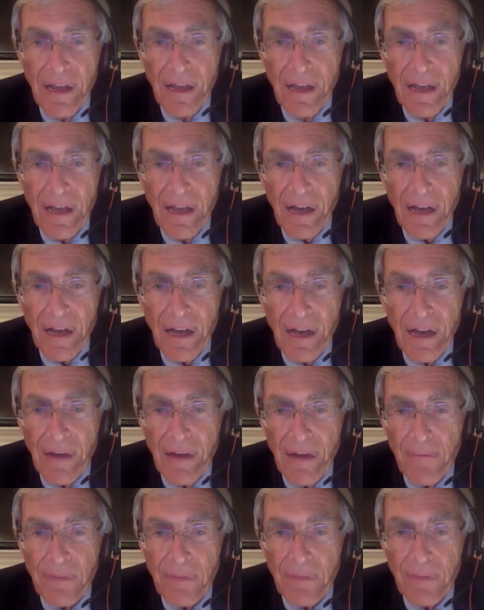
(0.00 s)
uh,
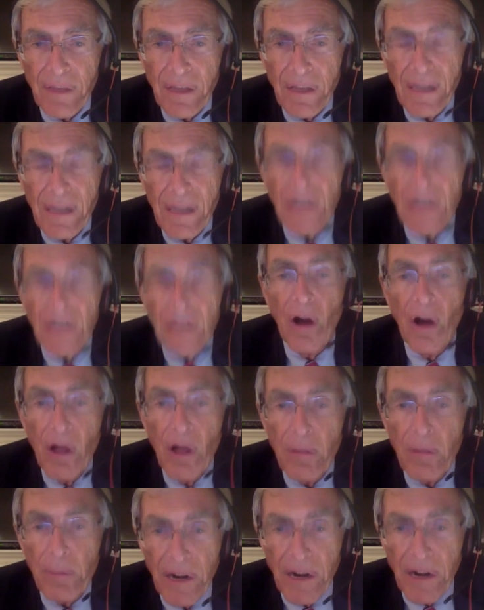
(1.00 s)
in all
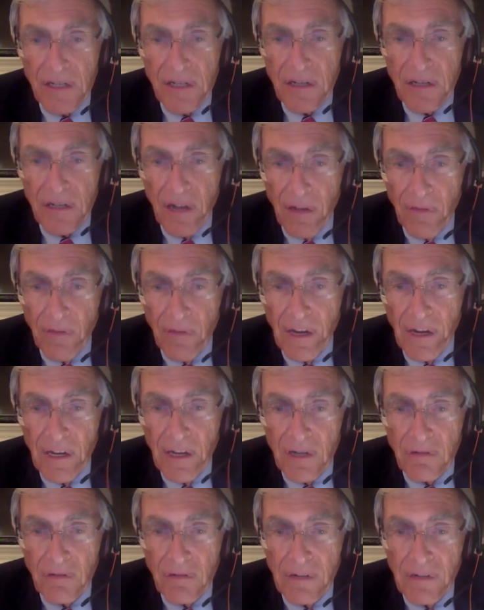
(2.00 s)
parts of the
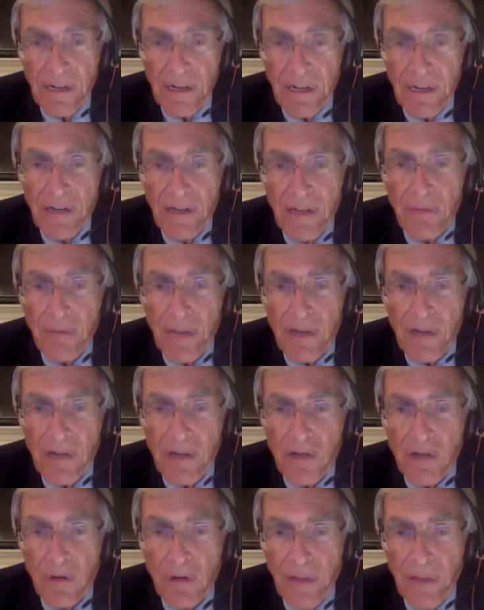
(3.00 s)
country to make
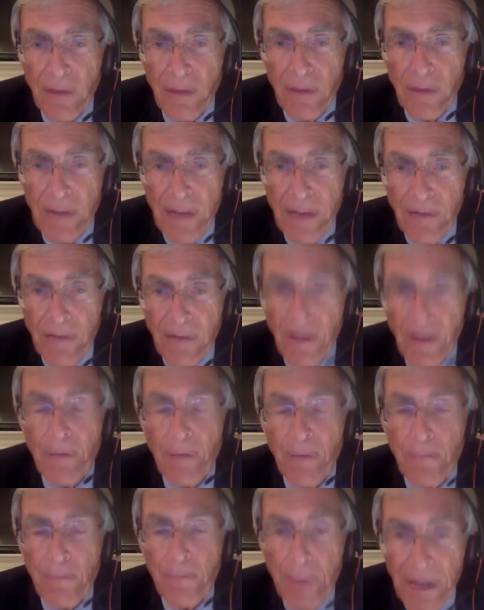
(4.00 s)
sure that we have
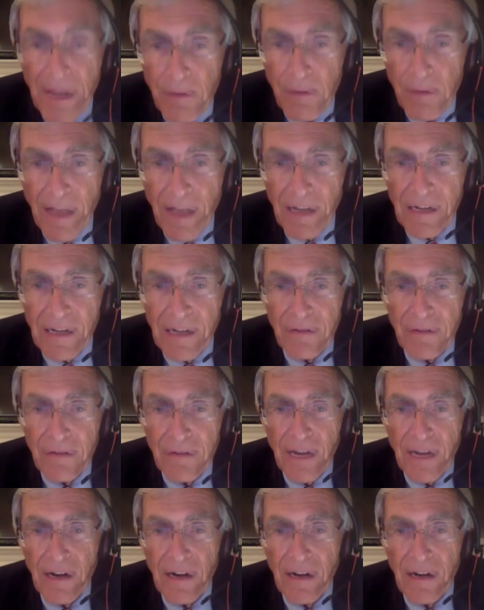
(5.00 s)
better palliative
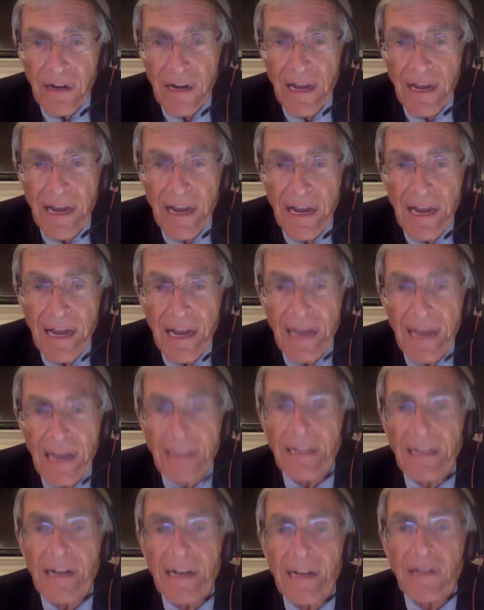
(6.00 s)
care and
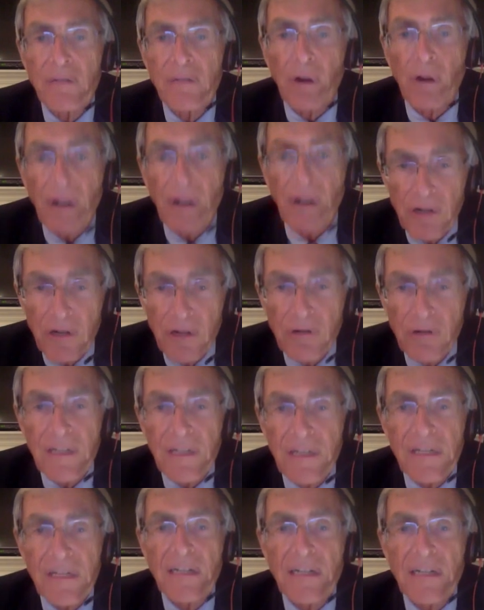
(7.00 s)
that it's more culturally
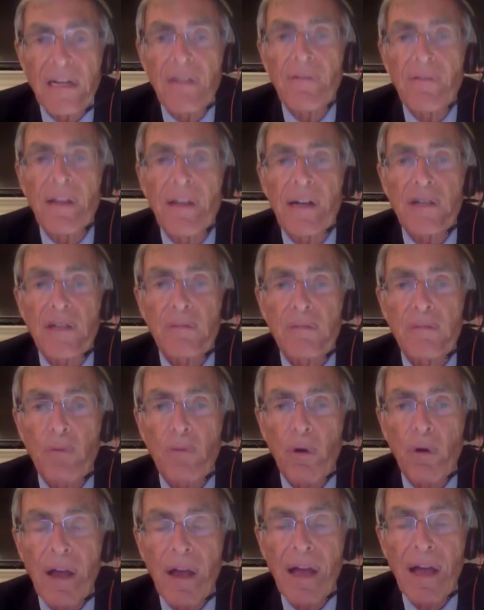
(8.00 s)
sensitive and that it's more
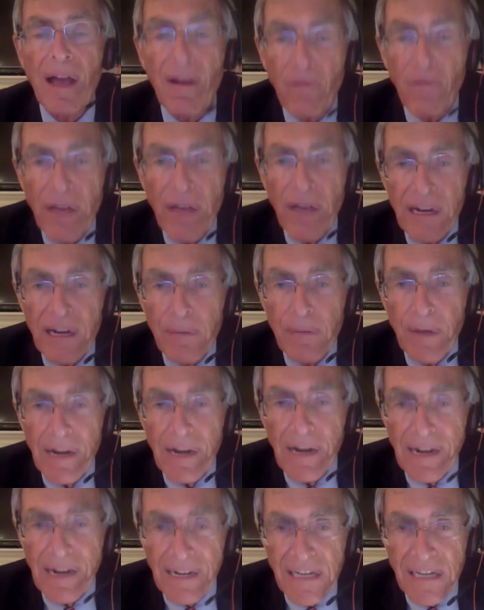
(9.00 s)
available and
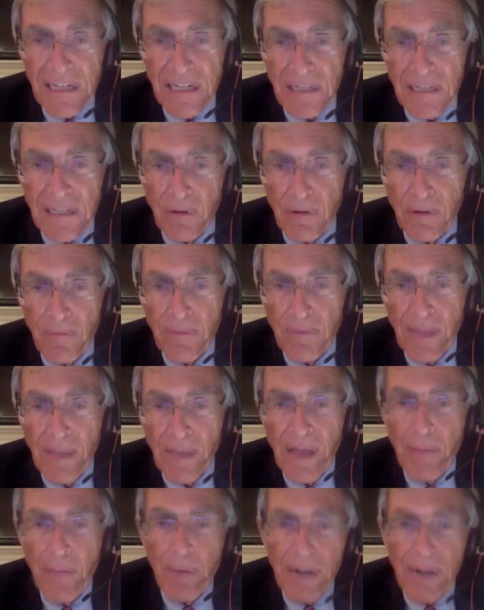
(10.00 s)
accessible.
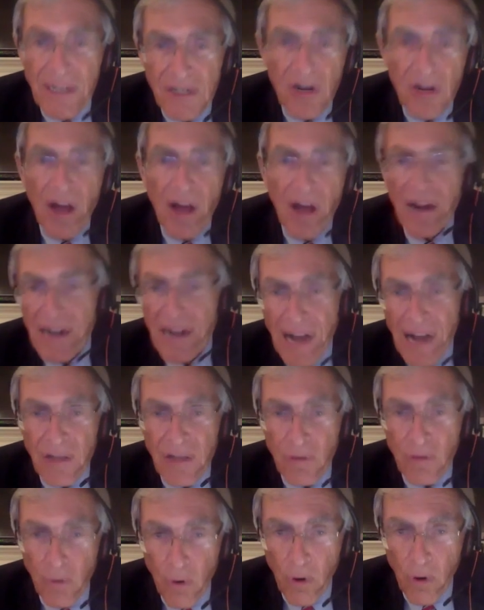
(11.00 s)
But it's not an either
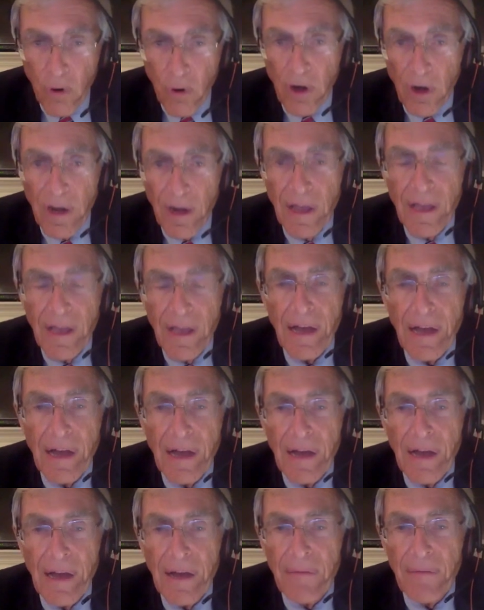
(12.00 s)
or
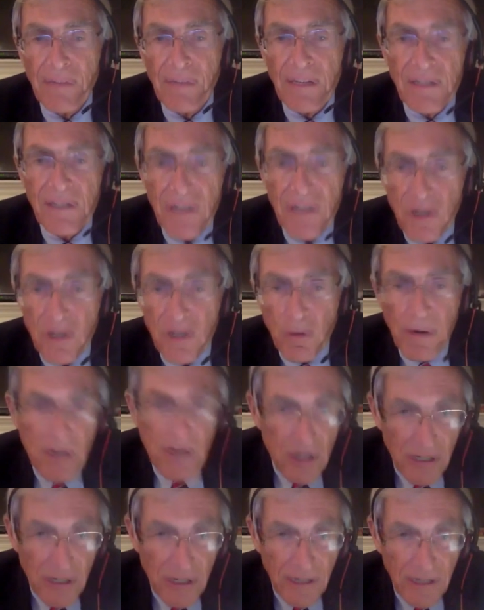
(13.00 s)
uh,
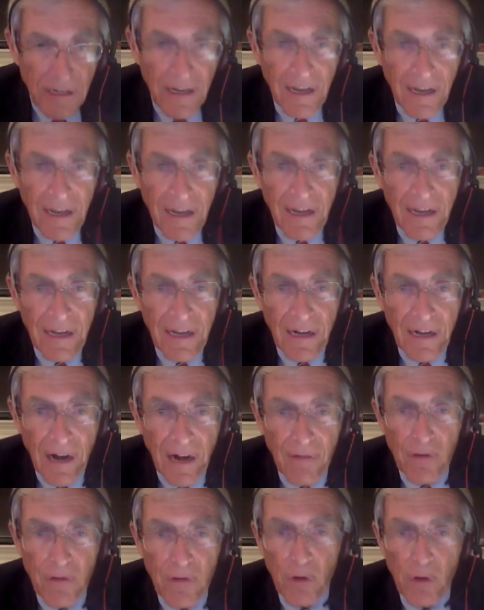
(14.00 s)
situation in in our
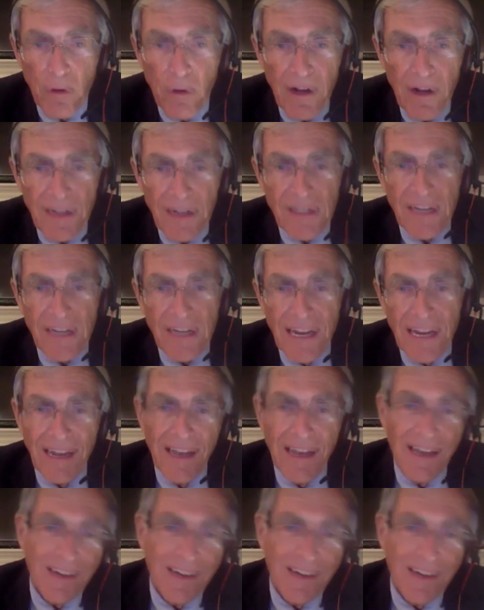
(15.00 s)
view. We're not saying
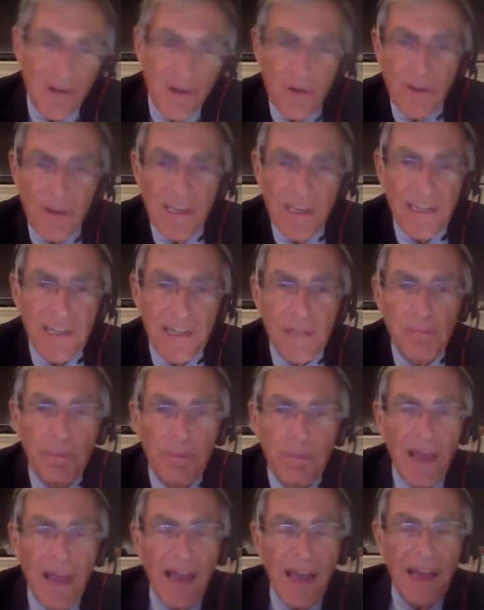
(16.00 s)
do this
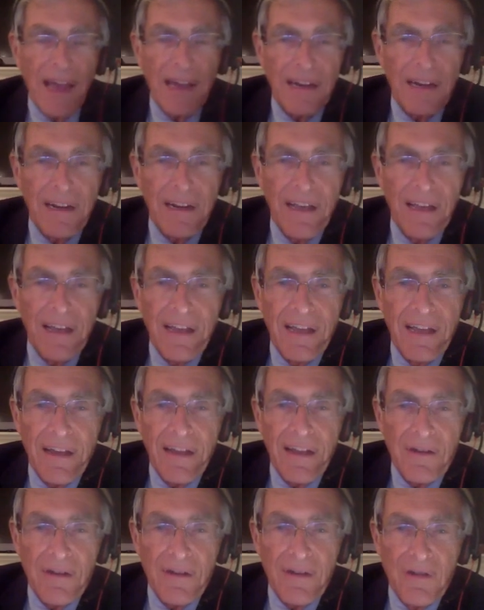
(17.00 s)
and
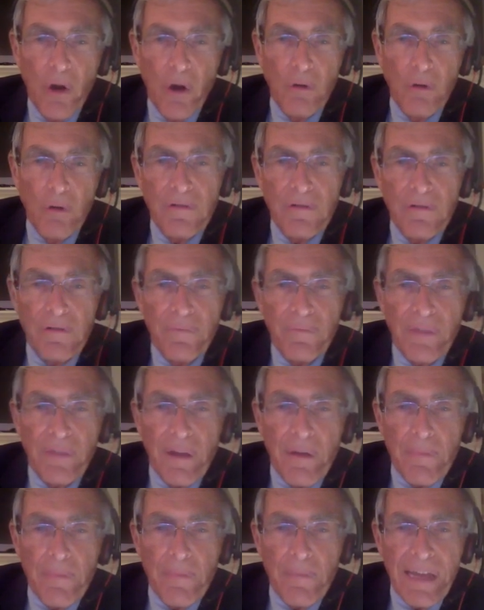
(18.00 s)
don't
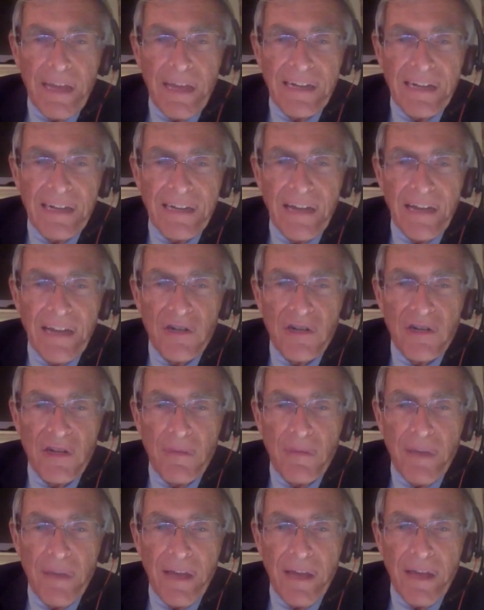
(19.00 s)
pay any attention to
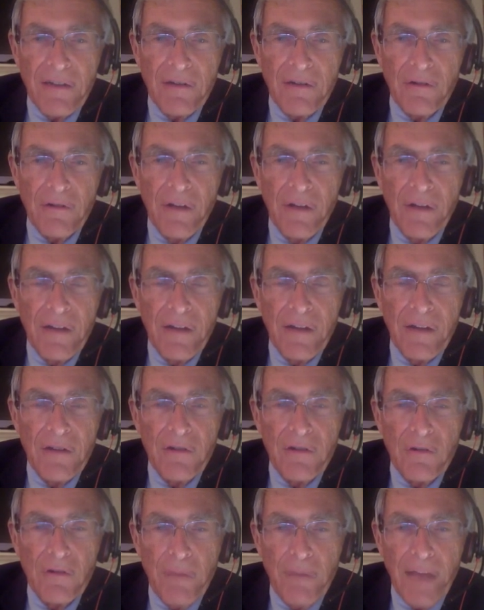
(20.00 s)
to
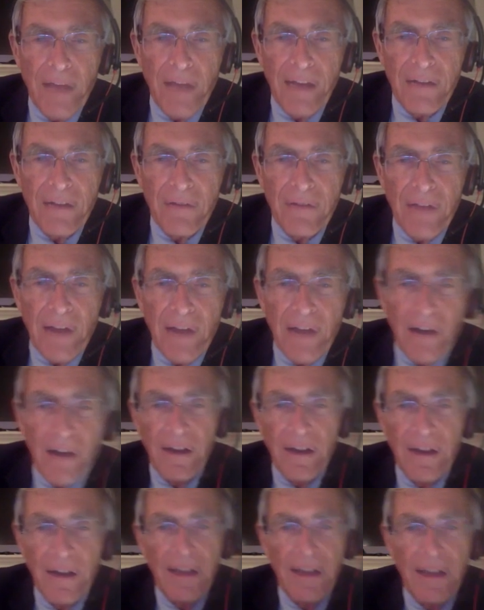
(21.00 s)
to palliative care.
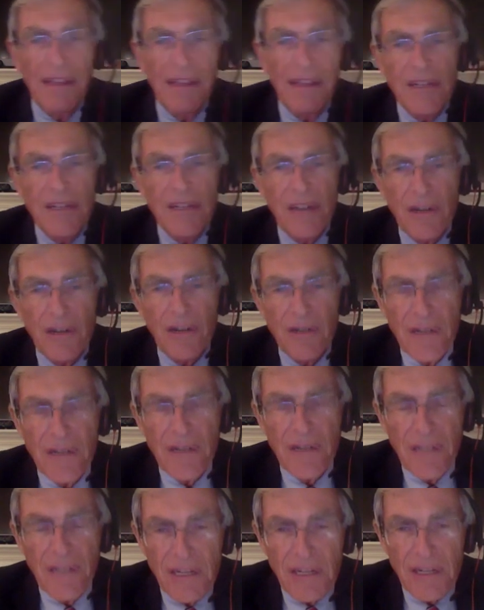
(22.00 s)
These are
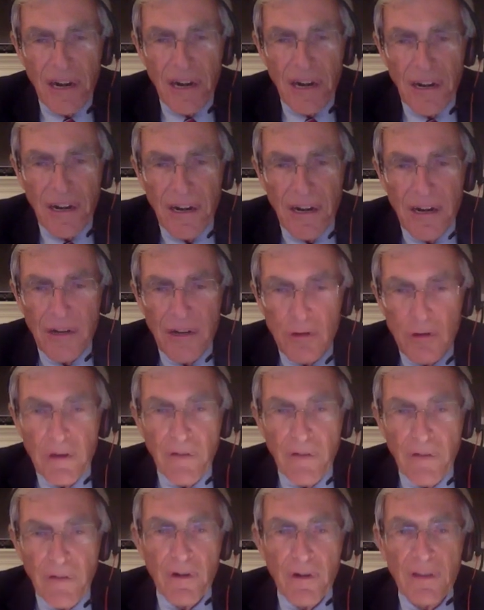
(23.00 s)
these are two
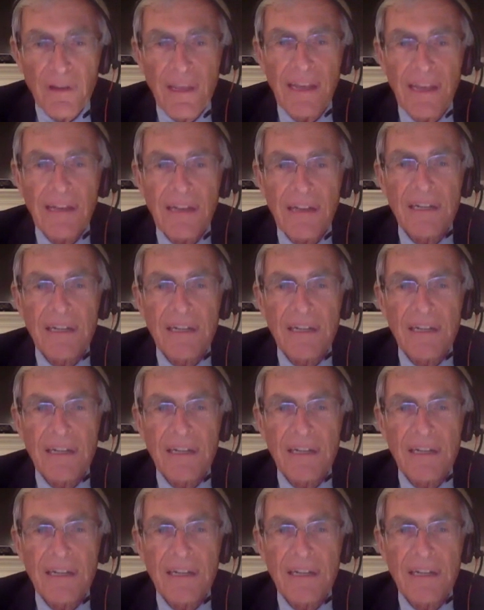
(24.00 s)
different things.